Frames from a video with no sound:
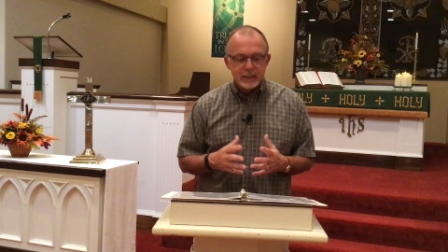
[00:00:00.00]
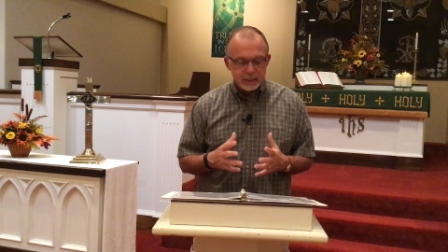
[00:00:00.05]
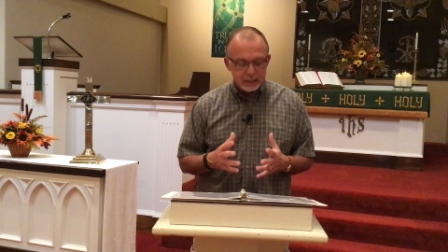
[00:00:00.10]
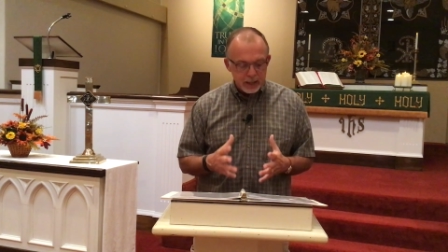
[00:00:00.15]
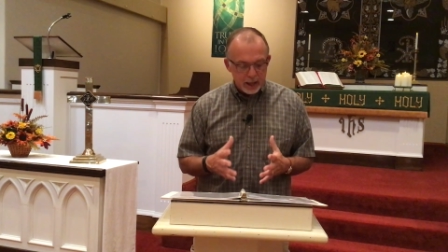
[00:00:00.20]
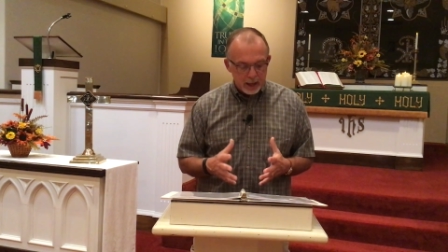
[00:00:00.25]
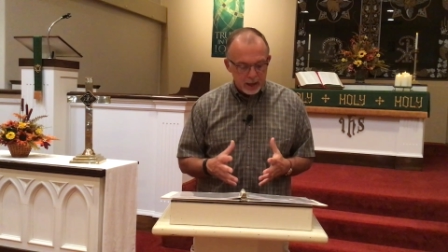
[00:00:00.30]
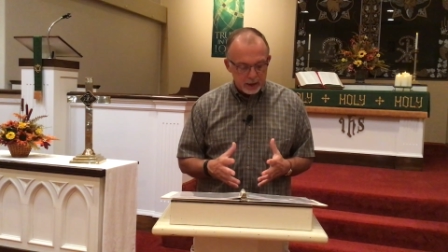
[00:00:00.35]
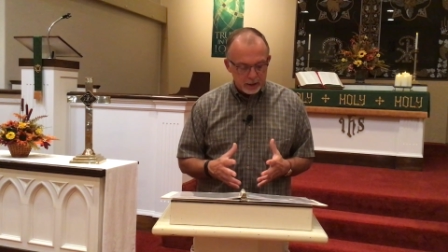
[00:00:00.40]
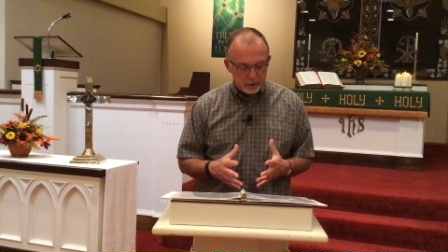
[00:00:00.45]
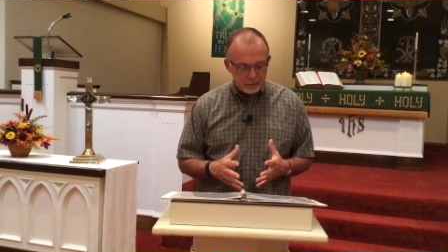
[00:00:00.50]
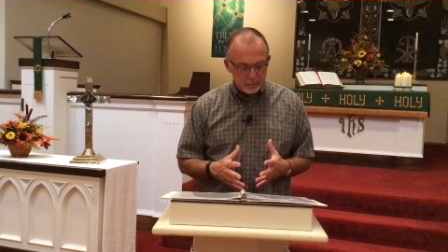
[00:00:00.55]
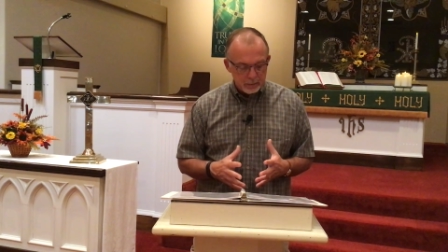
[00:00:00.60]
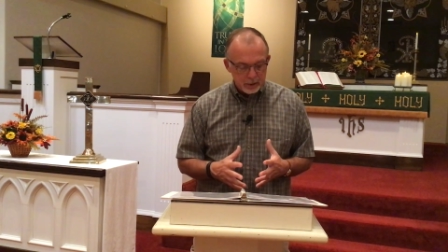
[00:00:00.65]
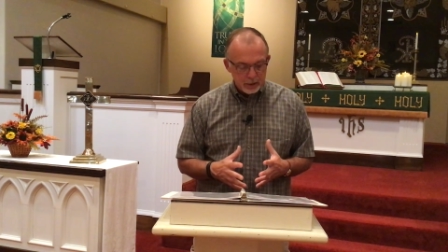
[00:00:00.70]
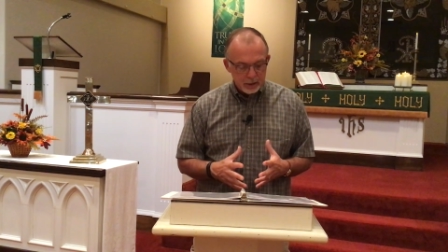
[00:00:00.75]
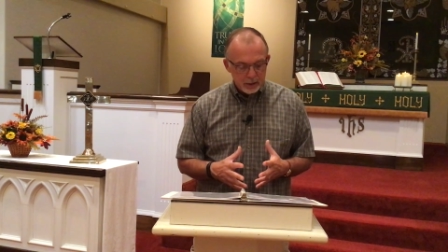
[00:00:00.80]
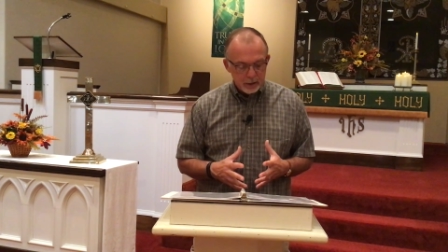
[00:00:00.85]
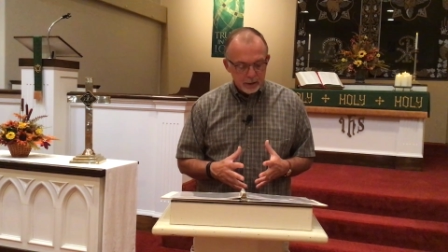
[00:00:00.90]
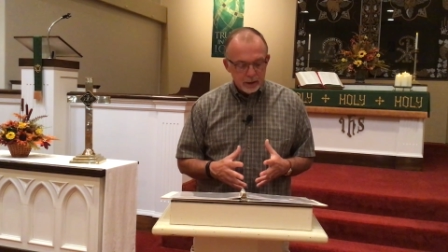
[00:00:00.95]
Sodom,
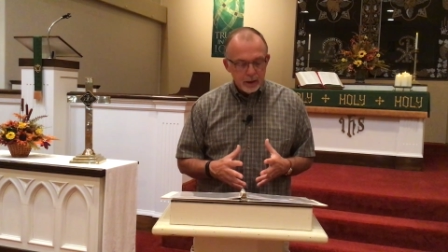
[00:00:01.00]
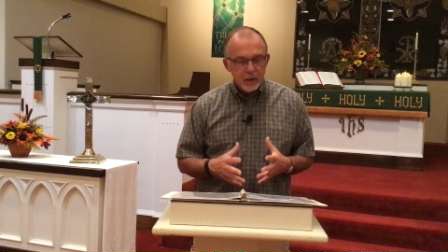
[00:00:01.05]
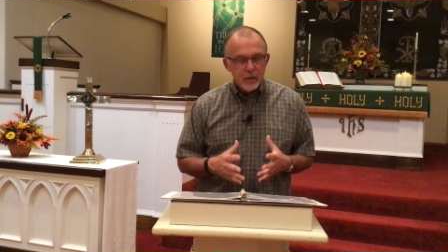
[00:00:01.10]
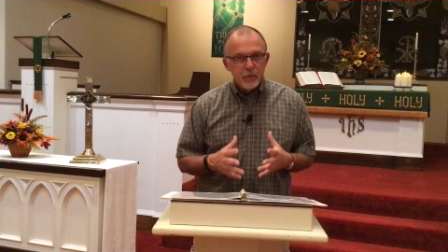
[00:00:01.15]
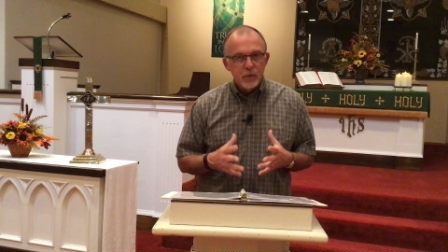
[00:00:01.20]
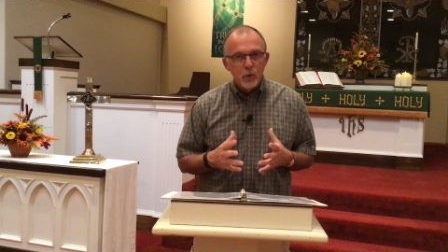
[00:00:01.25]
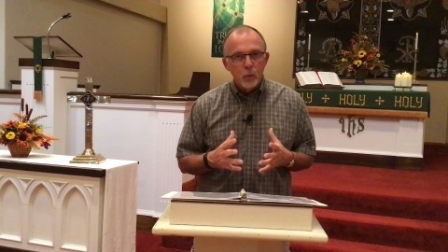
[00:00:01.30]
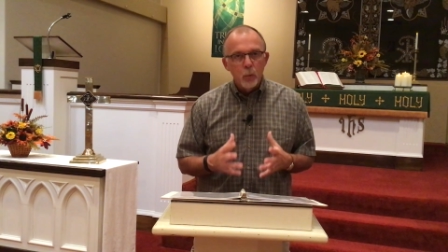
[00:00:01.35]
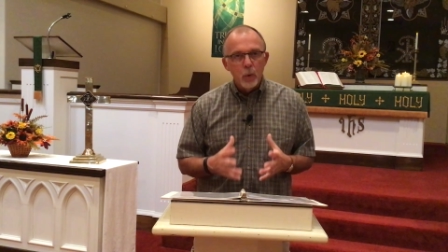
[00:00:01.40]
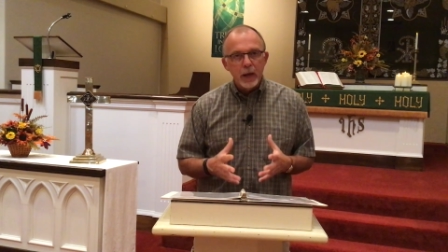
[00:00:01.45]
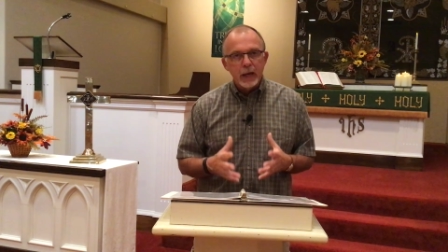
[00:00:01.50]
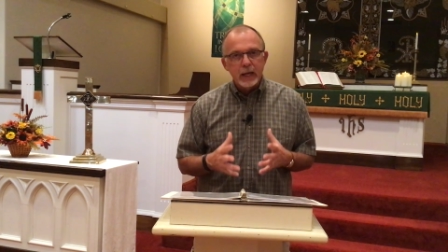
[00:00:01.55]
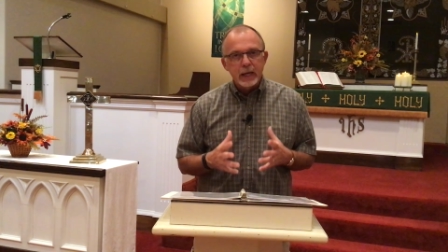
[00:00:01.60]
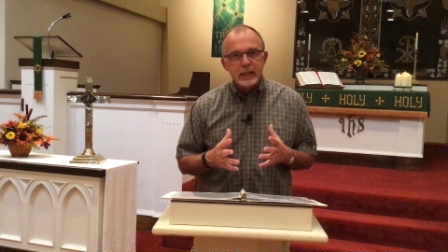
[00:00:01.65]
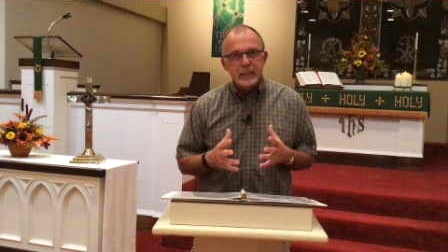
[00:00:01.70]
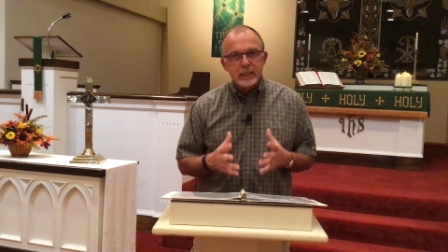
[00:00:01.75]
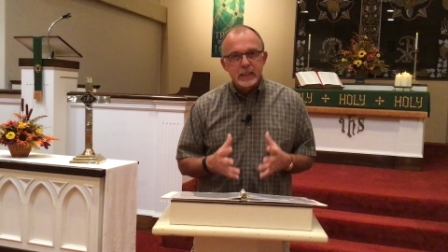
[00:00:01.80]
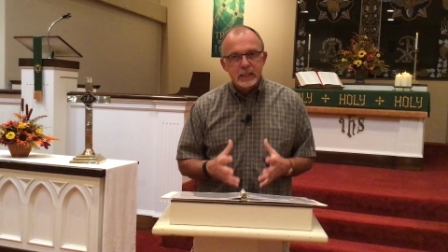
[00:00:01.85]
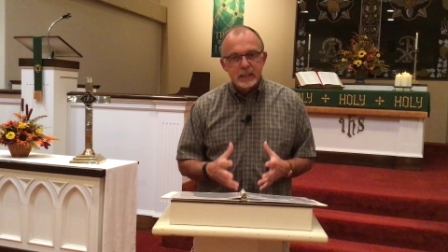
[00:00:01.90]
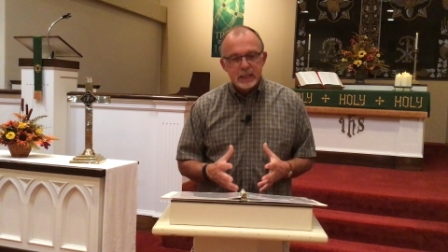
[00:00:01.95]
the
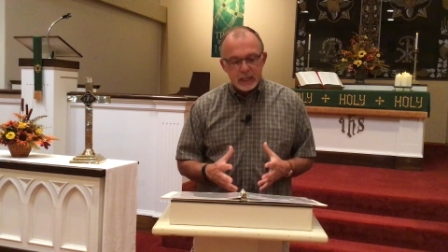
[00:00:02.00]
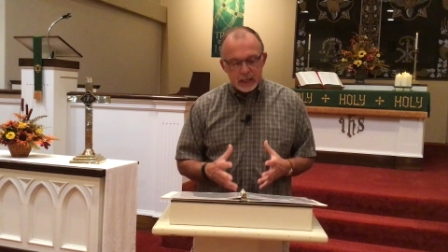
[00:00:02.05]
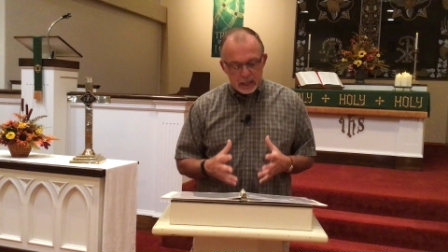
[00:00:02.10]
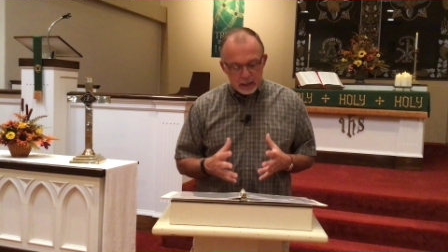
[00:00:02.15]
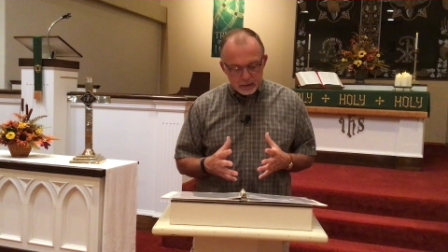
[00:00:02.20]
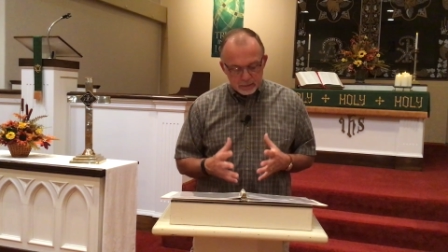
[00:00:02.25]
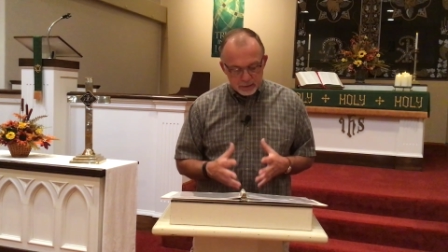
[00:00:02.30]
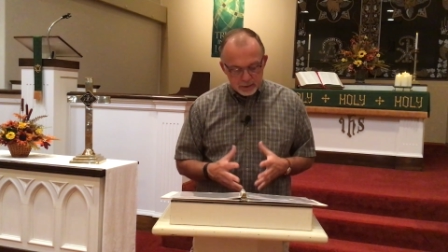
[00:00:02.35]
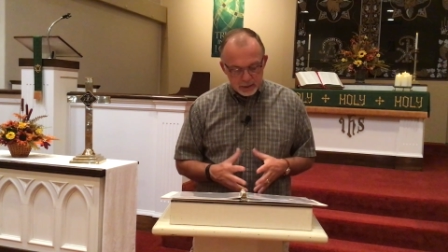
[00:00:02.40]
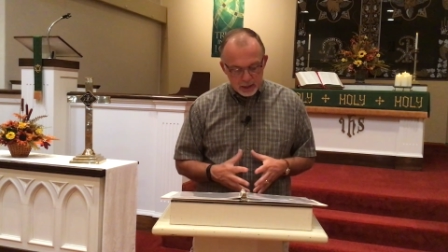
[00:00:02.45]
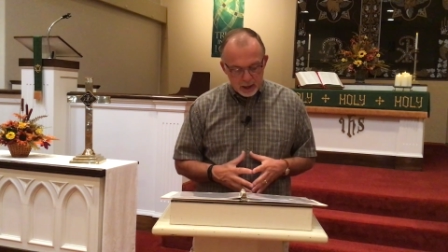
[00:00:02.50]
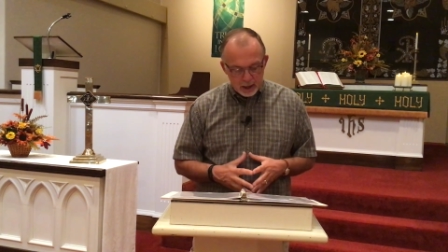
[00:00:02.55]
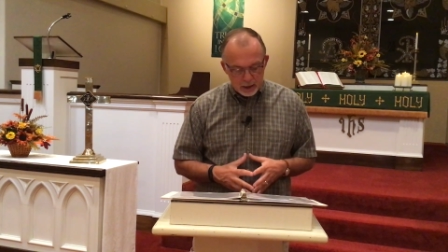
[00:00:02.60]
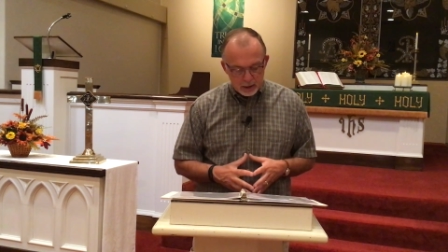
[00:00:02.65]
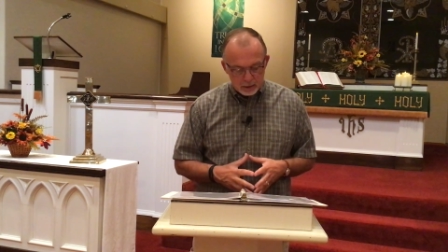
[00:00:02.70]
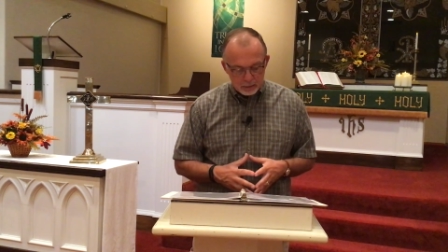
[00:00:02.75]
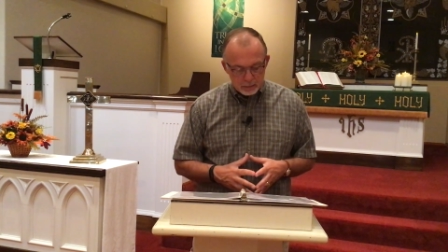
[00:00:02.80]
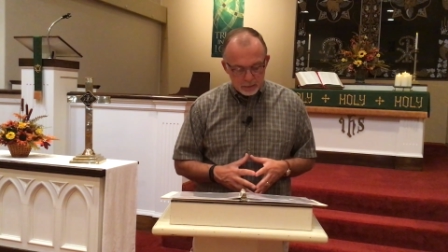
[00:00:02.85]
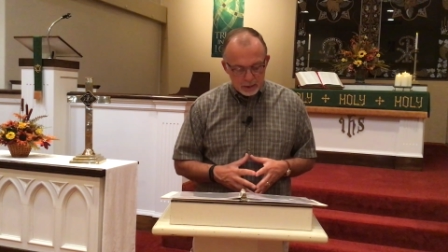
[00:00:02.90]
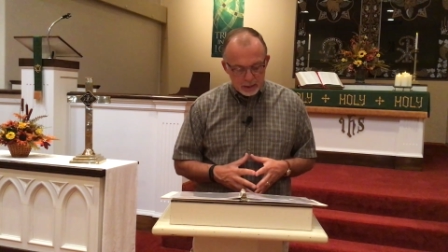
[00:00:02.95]
wicked city of Sodom,